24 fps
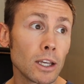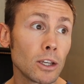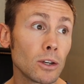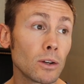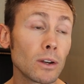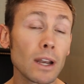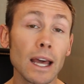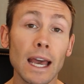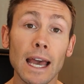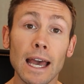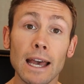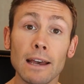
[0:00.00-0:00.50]

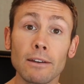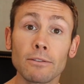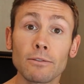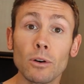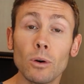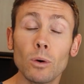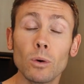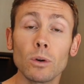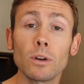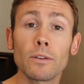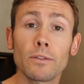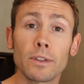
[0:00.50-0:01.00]
you'll have
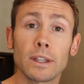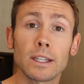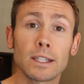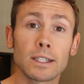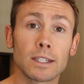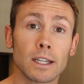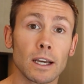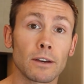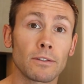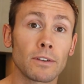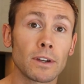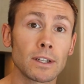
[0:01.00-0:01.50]
all of this
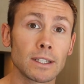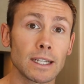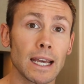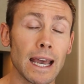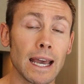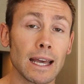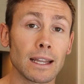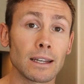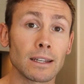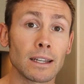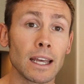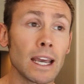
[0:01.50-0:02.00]
stuff to
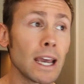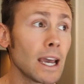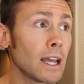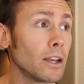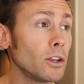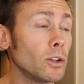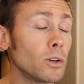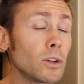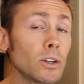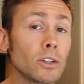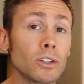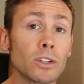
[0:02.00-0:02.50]
hand
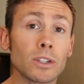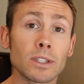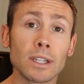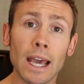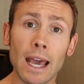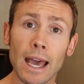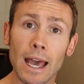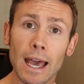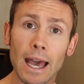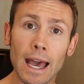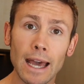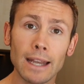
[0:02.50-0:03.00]
and you can just
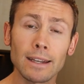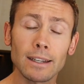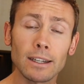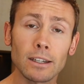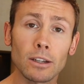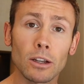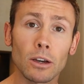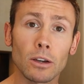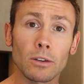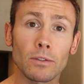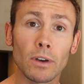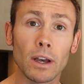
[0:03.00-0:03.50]
hand
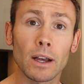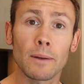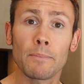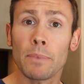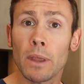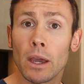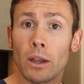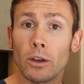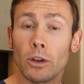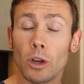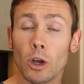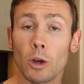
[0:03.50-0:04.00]
it over,
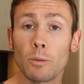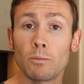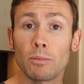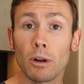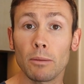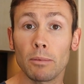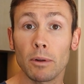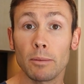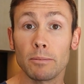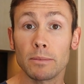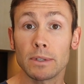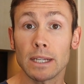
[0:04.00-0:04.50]
no
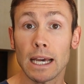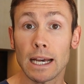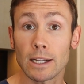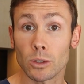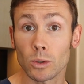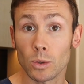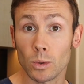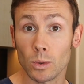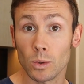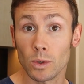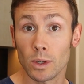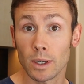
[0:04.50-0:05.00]
problems
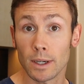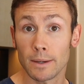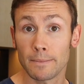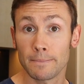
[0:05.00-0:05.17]
at all.